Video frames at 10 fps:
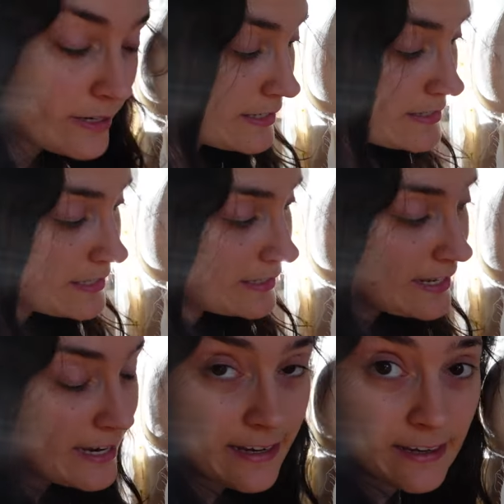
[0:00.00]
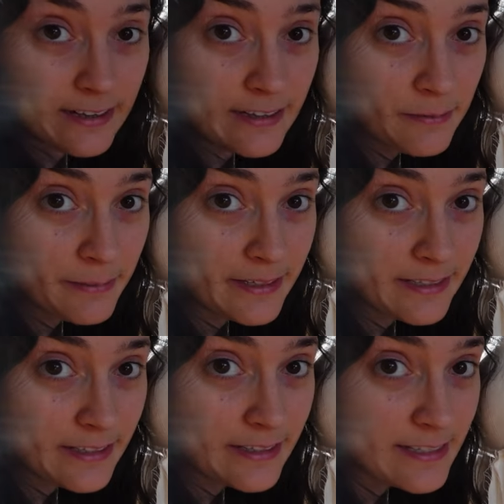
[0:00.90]
is take a little
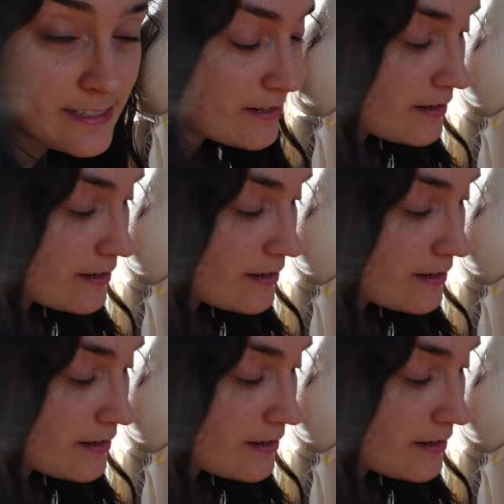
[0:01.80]
bit this